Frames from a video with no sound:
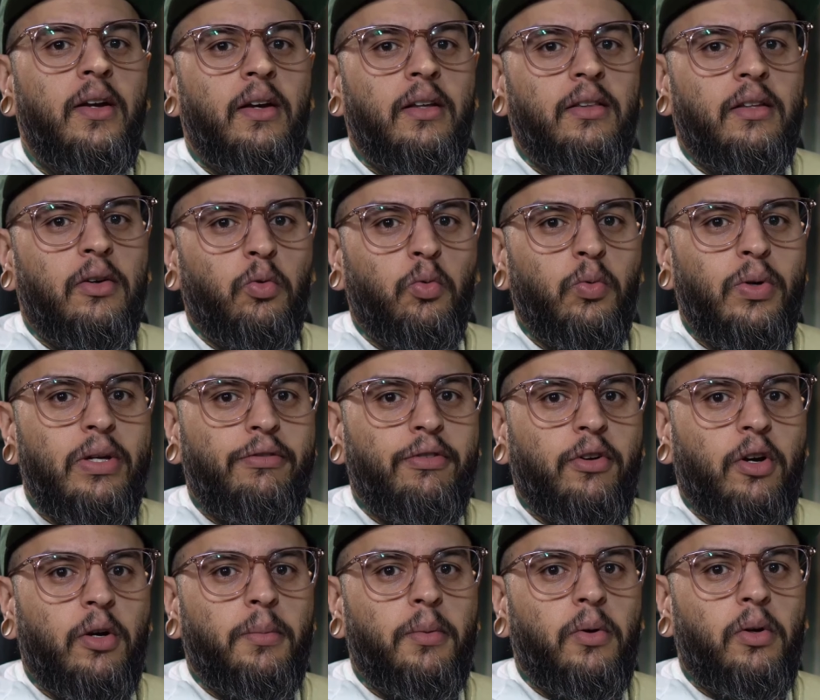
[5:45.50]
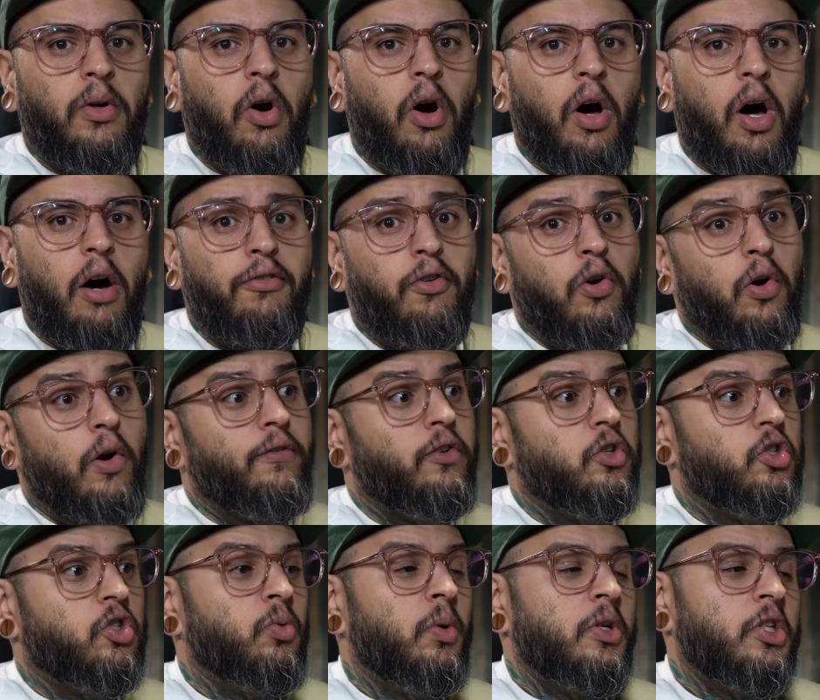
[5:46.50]
the reverb off, or if
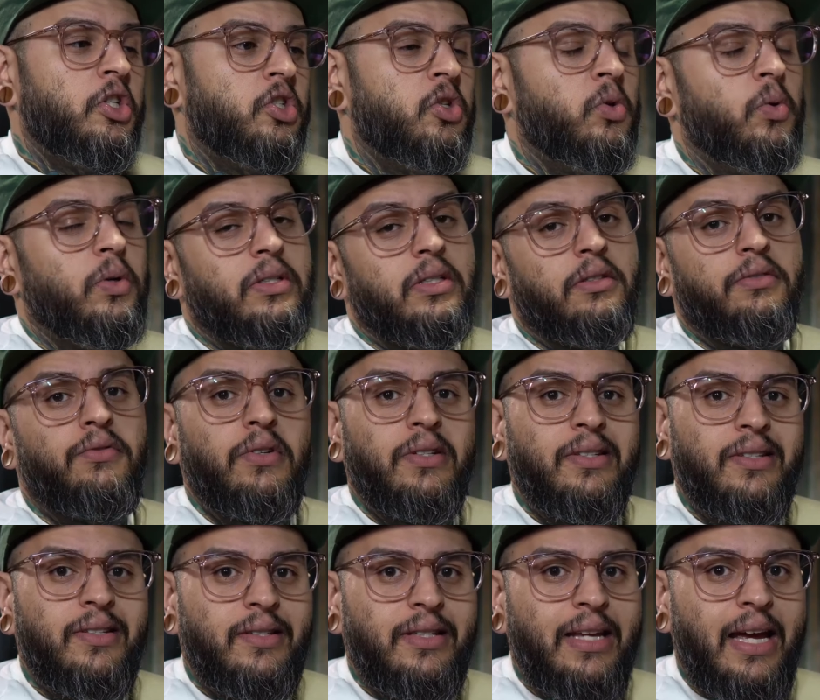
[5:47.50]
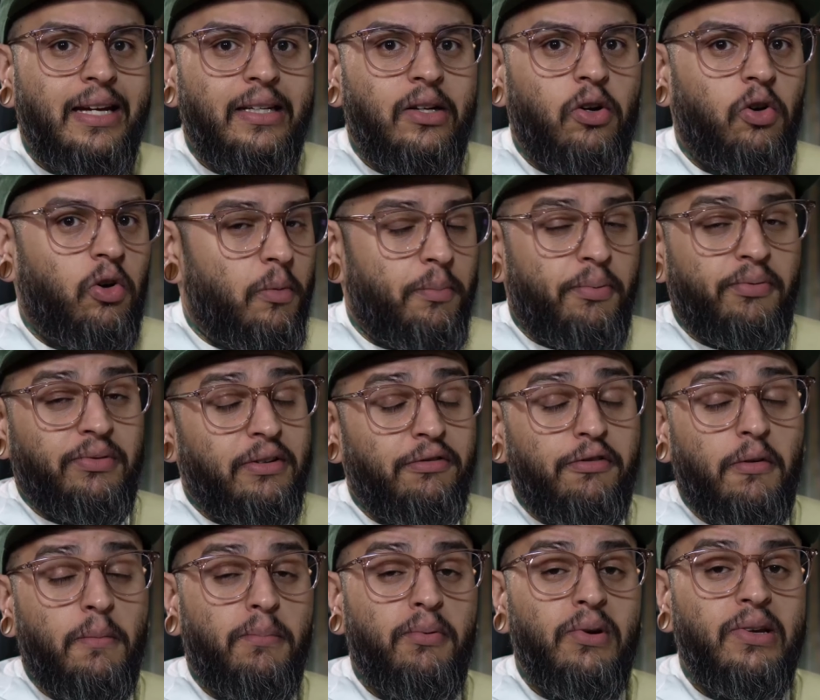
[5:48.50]
you switch to a different setting or a
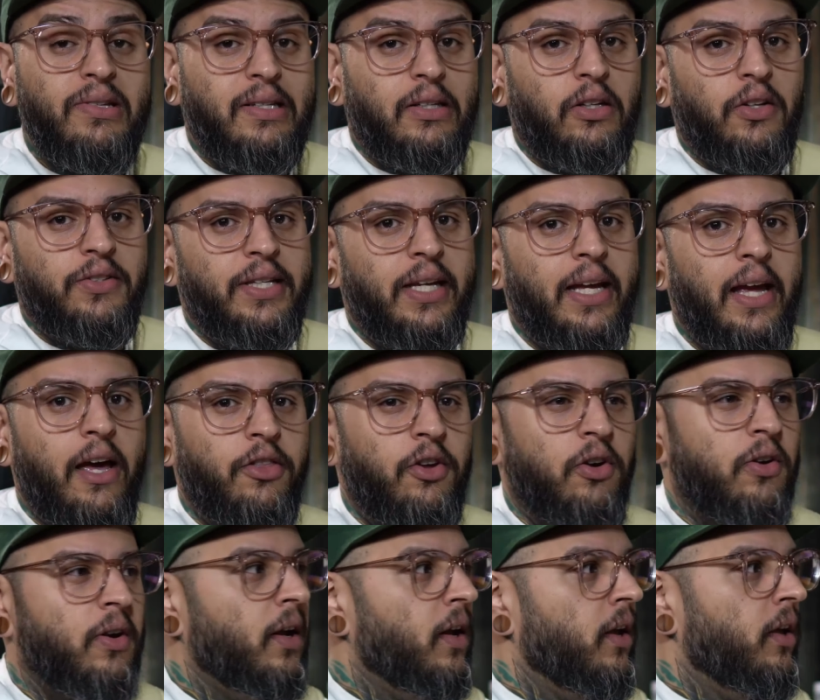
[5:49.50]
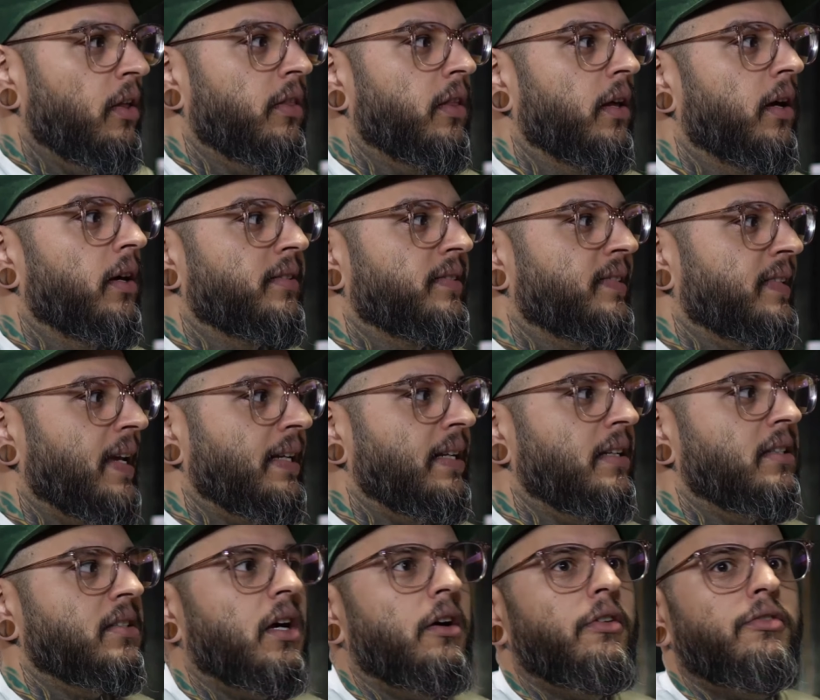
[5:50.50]
different preset altogether, the
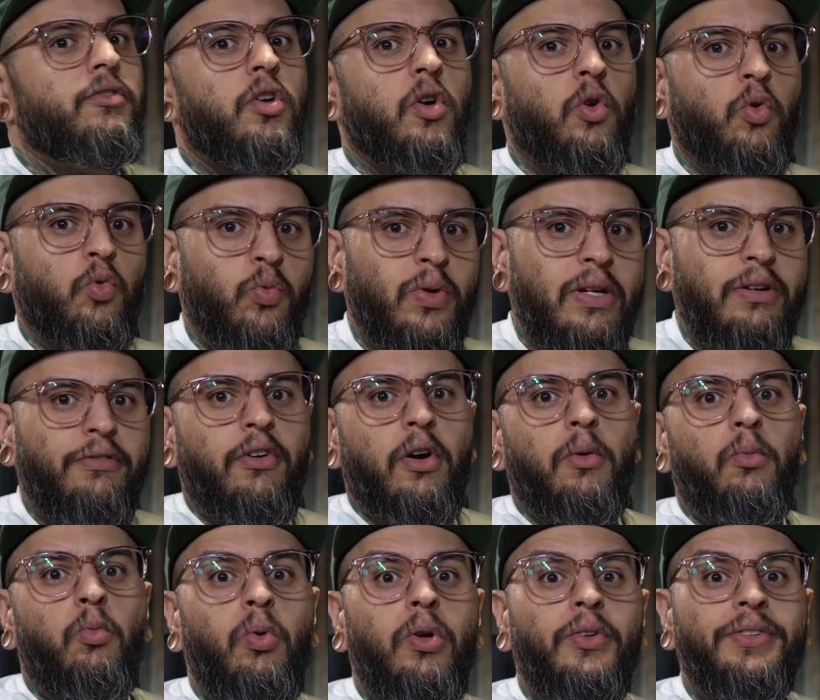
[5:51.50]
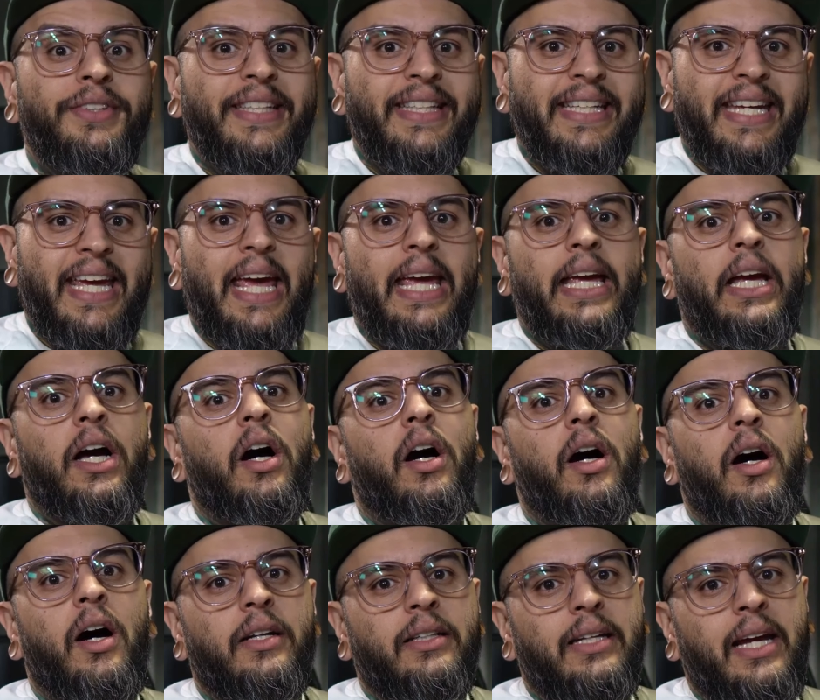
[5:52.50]
settings of your reverb will decay
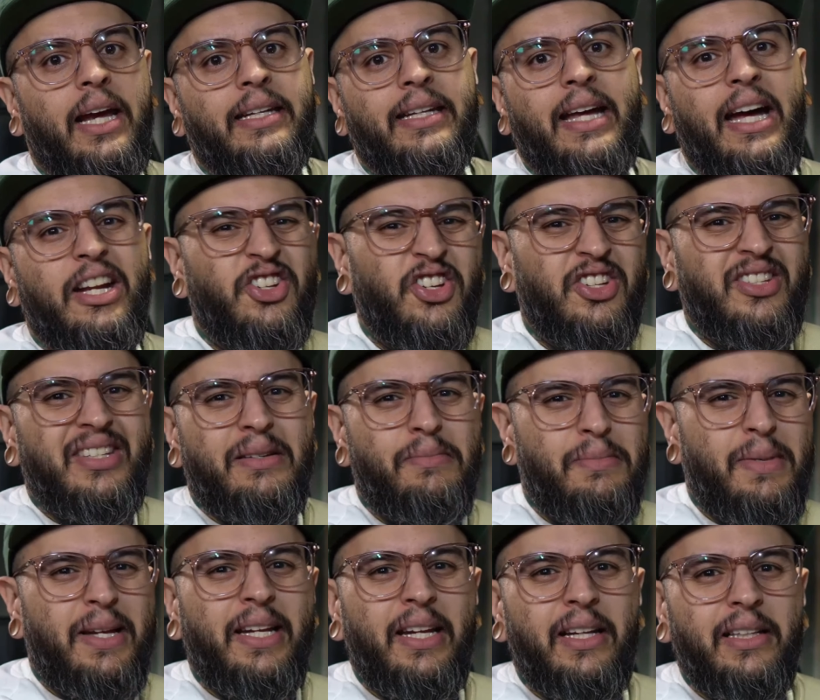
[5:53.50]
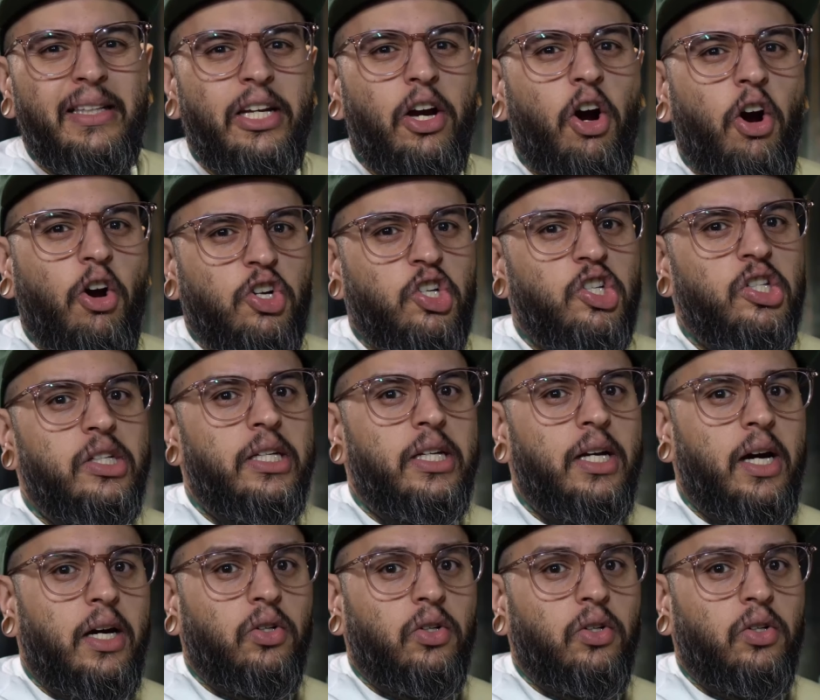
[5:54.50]
on and not just immediately harshly cut